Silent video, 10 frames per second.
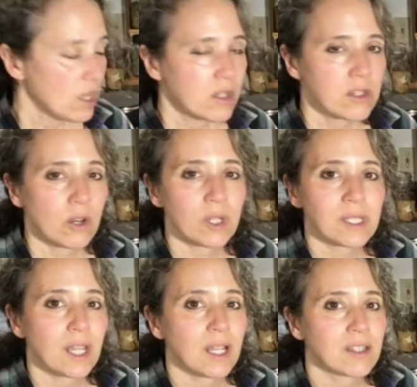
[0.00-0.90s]
So it
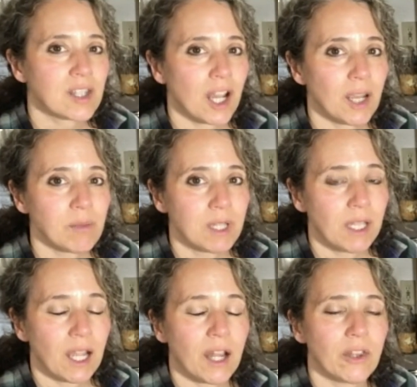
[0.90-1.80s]
takes time to
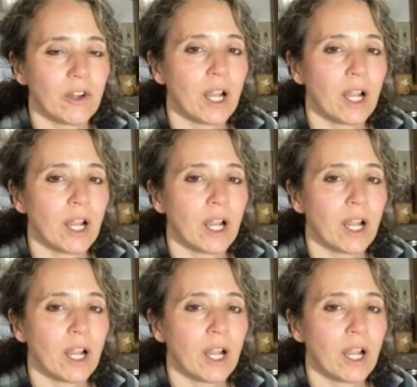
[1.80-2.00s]
gather.